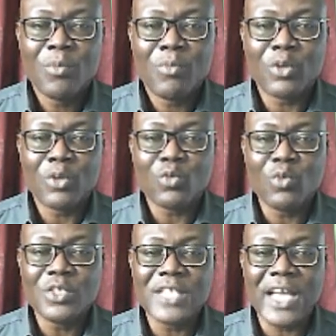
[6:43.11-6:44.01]
But
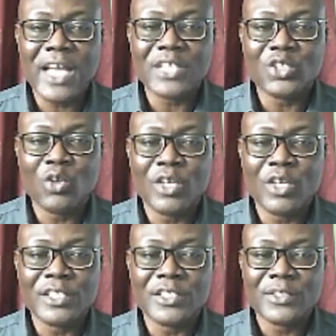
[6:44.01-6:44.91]
once they are
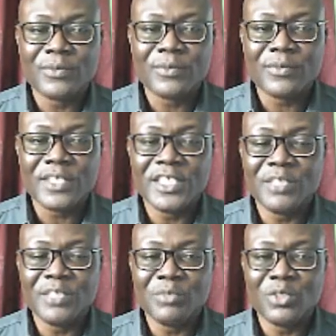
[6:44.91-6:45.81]
joined in
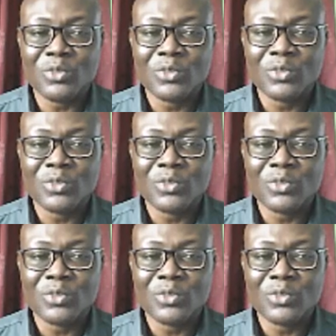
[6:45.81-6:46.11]
the middle,